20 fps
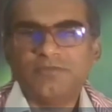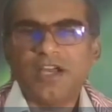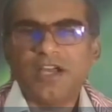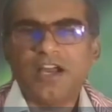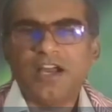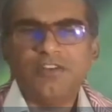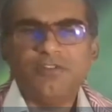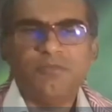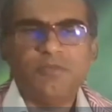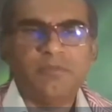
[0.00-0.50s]

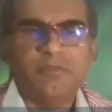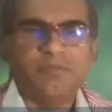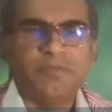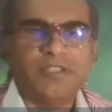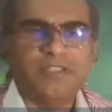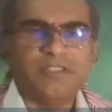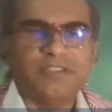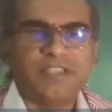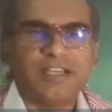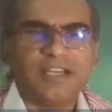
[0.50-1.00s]
All human
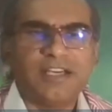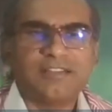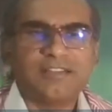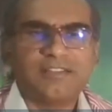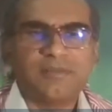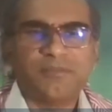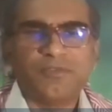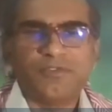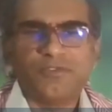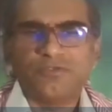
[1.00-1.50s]
beings are
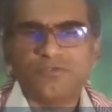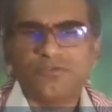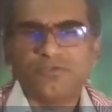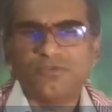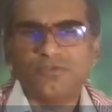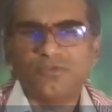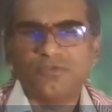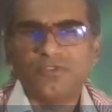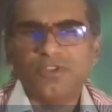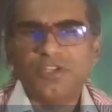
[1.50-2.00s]
supposed
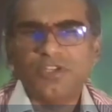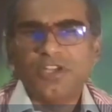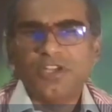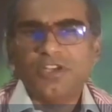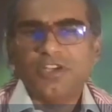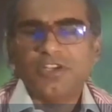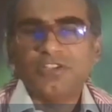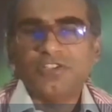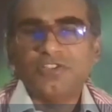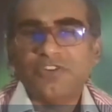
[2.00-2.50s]
to
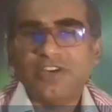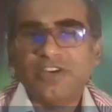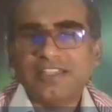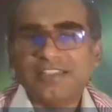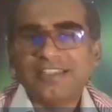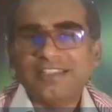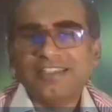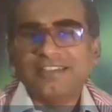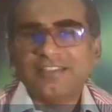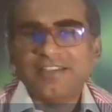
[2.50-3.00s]

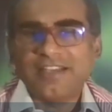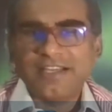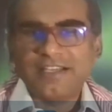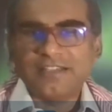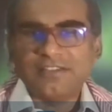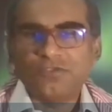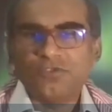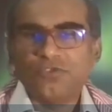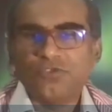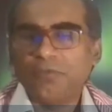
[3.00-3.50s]
enjoy these
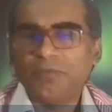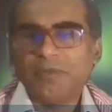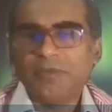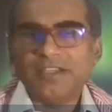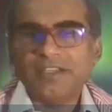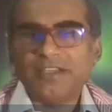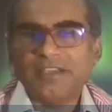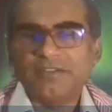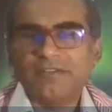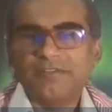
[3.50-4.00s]
rights no
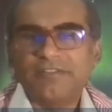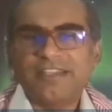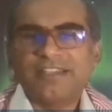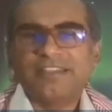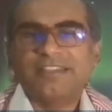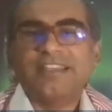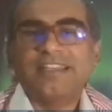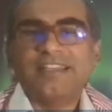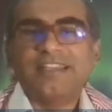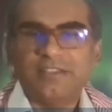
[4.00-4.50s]
matter
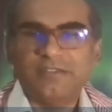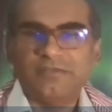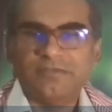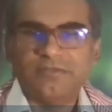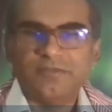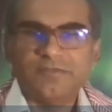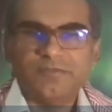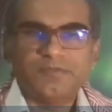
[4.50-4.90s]
where they live,